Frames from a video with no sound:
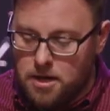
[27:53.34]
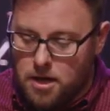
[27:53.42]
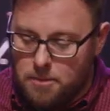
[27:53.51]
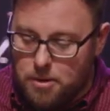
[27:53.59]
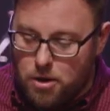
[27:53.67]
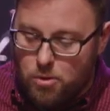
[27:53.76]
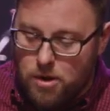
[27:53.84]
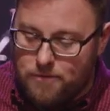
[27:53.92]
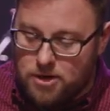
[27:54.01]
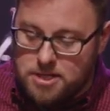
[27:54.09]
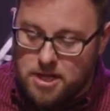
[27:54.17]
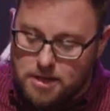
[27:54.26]
but
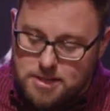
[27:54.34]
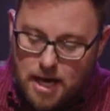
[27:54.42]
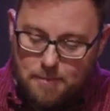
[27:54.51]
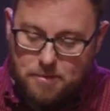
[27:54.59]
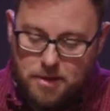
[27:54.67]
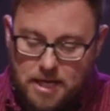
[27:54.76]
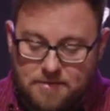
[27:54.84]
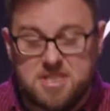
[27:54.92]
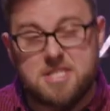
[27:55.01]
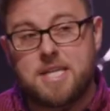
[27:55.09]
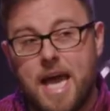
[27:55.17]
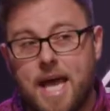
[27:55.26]
whoever does not believe
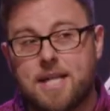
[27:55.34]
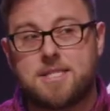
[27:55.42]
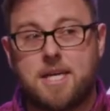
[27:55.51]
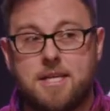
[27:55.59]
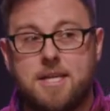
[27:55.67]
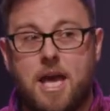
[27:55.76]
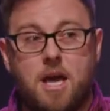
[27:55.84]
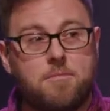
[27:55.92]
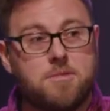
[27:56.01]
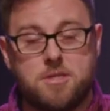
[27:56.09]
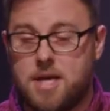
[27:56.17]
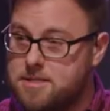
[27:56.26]
stands condemned.
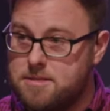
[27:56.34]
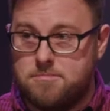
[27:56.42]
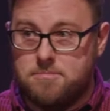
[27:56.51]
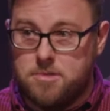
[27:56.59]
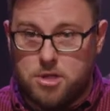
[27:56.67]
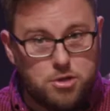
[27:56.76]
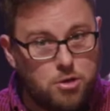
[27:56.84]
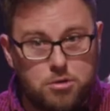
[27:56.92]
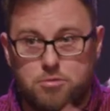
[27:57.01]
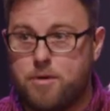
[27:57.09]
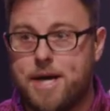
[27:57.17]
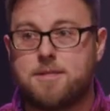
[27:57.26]
So that just goes
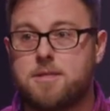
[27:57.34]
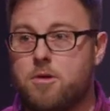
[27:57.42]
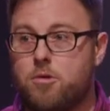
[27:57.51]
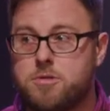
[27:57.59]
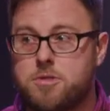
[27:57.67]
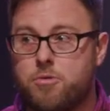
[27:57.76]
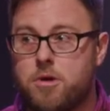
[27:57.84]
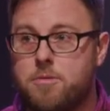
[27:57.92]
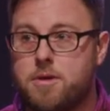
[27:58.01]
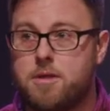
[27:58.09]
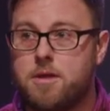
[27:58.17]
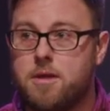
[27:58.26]
right to the whole story
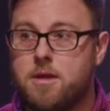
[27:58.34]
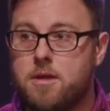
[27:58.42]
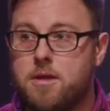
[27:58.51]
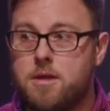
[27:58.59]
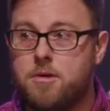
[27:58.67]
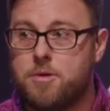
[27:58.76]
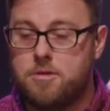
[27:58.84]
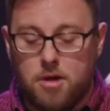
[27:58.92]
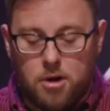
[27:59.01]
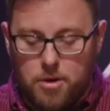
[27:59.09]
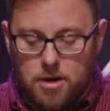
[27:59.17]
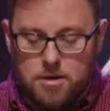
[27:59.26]
with, with
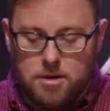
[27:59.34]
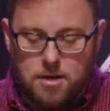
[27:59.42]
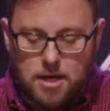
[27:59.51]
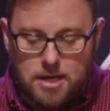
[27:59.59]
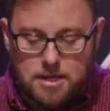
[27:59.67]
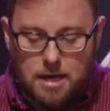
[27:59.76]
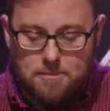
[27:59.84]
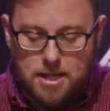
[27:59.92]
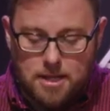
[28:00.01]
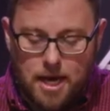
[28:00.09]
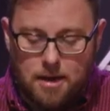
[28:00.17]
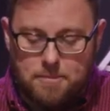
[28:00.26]
Noah condemning
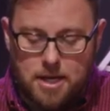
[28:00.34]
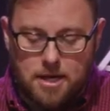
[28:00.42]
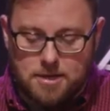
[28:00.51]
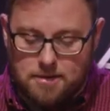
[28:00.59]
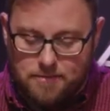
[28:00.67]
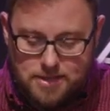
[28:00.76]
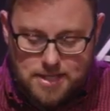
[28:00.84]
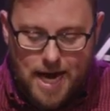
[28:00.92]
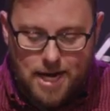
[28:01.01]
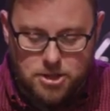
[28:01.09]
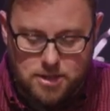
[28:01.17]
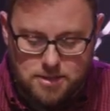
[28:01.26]
them because of his
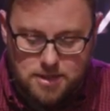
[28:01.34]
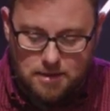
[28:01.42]
actions. He